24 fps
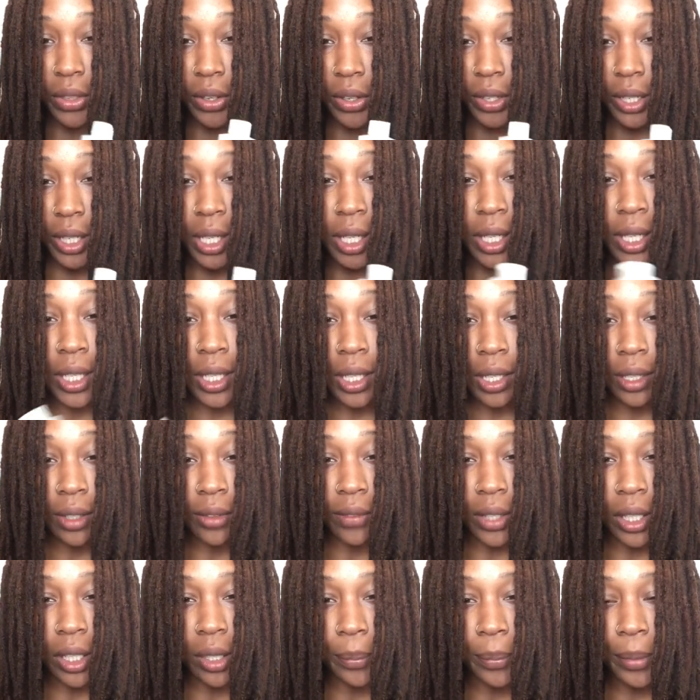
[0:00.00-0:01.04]
30
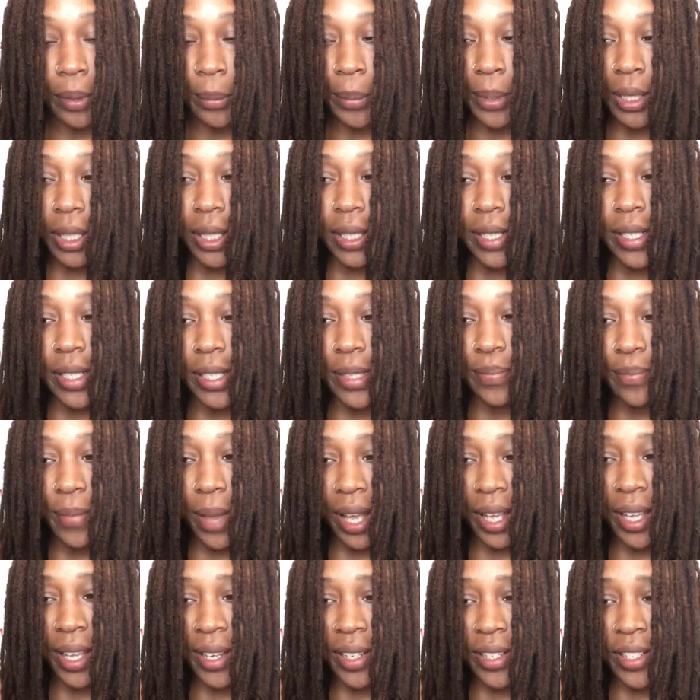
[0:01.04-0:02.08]
developer, because
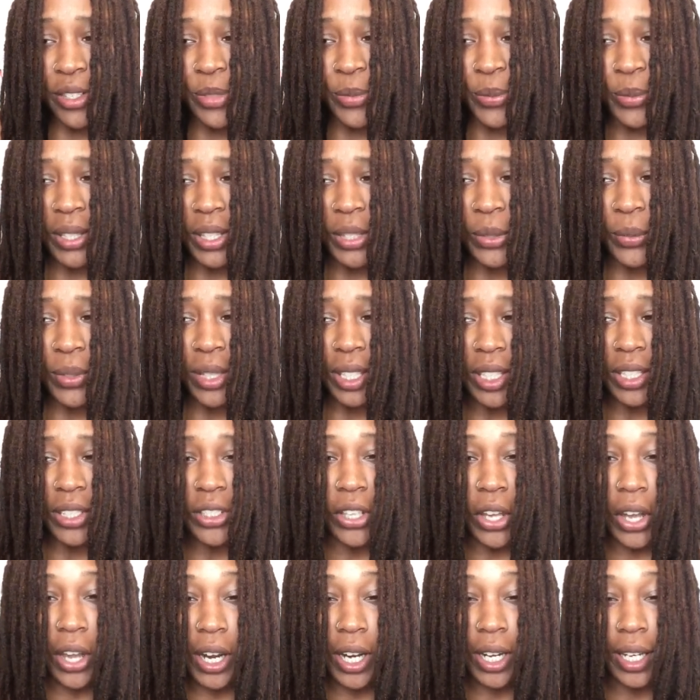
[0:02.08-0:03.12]
my hair is really
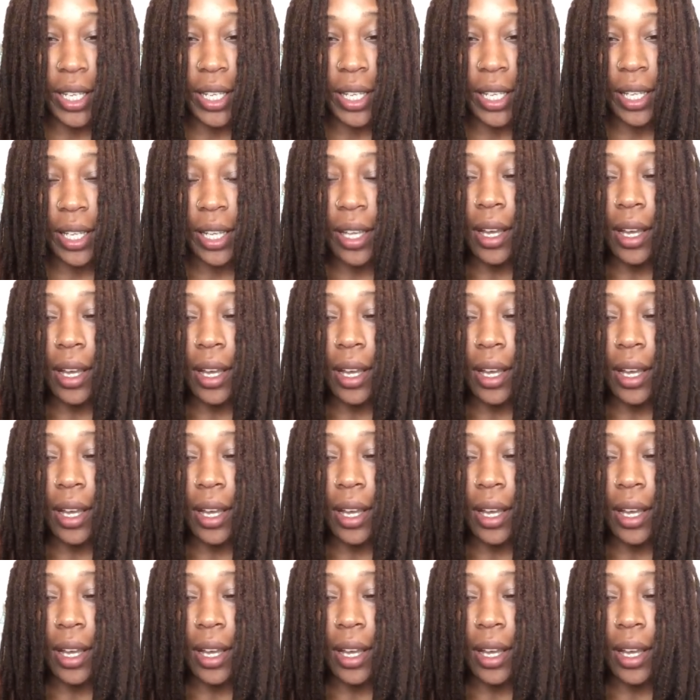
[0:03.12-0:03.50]
dark.